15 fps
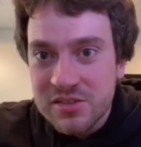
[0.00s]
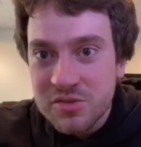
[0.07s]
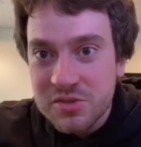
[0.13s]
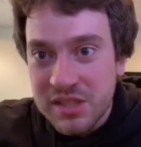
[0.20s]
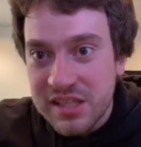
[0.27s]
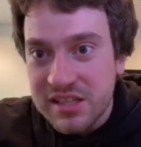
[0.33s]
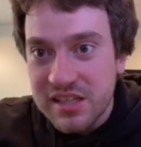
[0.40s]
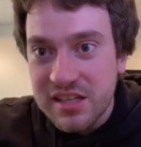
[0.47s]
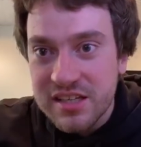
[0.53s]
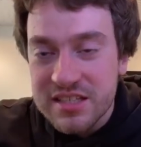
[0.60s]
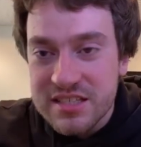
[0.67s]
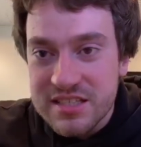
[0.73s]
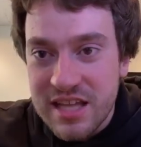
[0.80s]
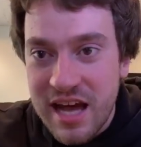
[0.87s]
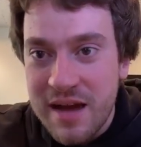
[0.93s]
You think they're
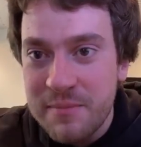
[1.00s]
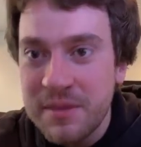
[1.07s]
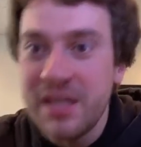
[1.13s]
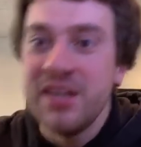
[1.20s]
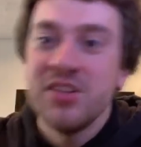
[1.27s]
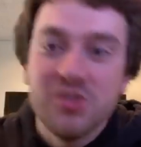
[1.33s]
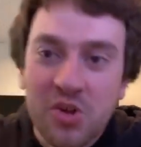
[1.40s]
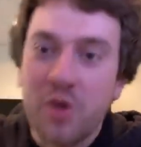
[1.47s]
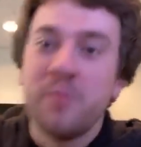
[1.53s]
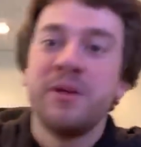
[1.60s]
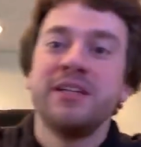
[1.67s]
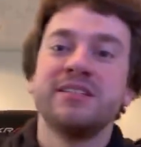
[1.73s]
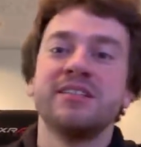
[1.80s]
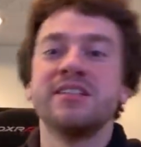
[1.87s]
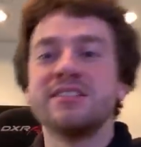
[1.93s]
gonna stop me?
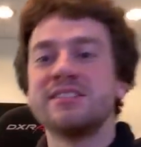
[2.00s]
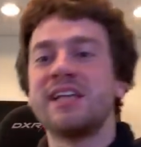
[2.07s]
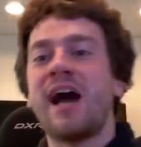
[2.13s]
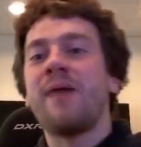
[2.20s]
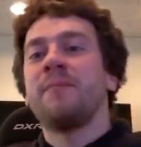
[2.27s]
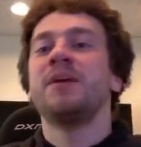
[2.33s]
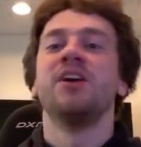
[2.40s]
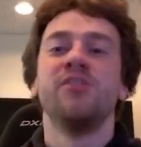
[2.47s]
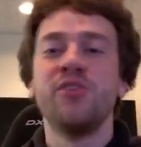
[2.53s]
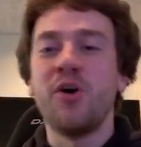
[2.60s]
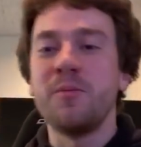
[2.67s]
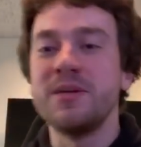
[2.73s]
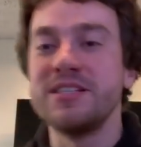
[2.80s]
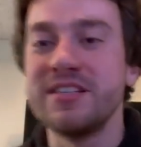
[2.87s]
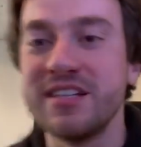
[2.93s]
Nobody's gonna stop me.
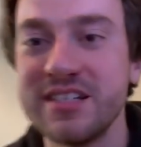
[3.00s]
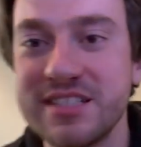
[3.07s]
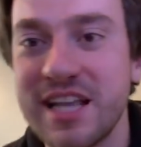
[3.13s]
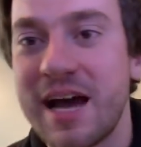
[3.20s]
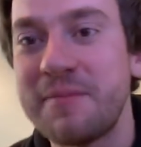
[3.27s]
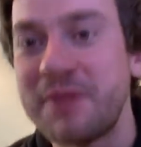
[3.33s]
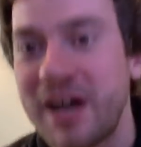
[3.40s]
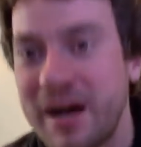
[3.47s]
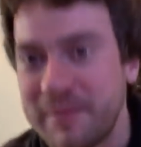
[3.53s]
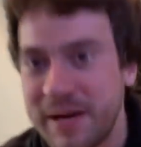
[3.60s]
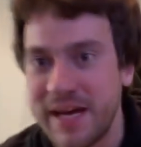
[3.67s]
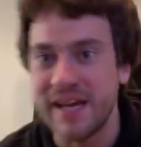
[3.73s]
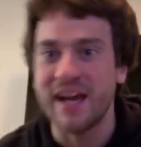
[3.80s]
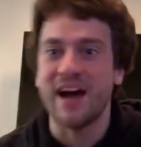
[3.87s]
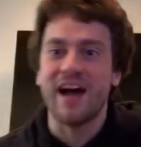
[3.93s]
Nobody's gonna stop Comma
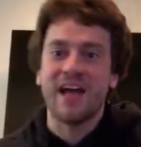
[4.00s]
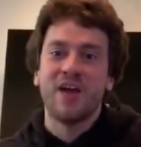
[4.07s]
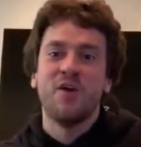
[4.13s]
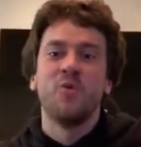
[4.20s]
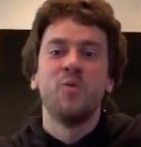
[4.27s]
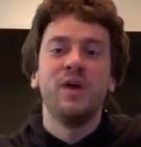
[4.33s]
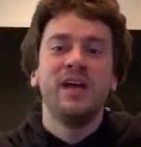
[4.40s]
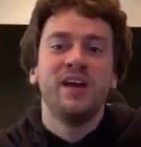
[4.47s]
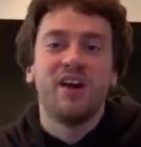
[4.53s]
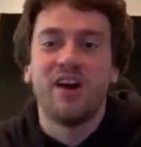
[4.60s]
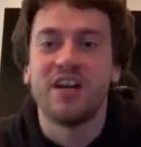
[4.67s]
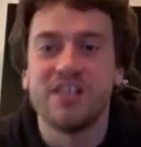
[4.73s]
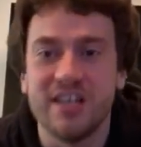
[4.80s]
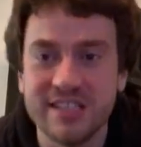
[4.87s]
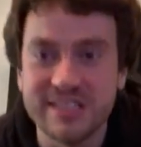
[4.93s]
AI. We are